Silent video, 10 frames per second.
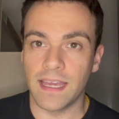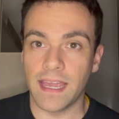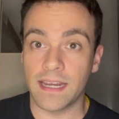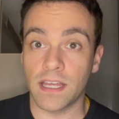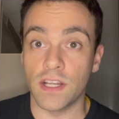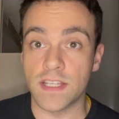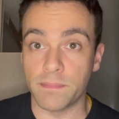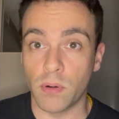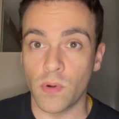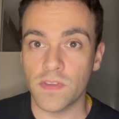It can
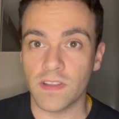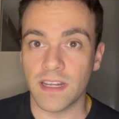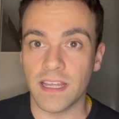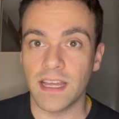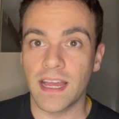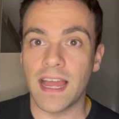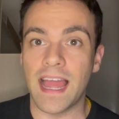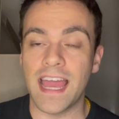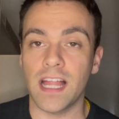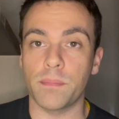supposedly
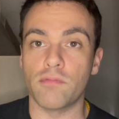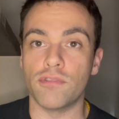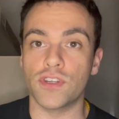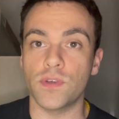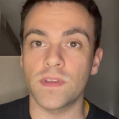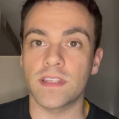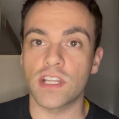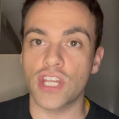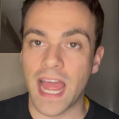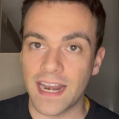help reduce the
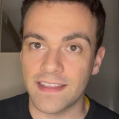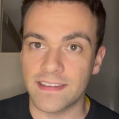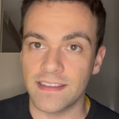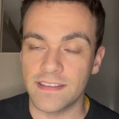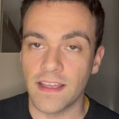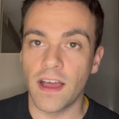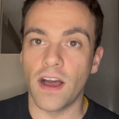chances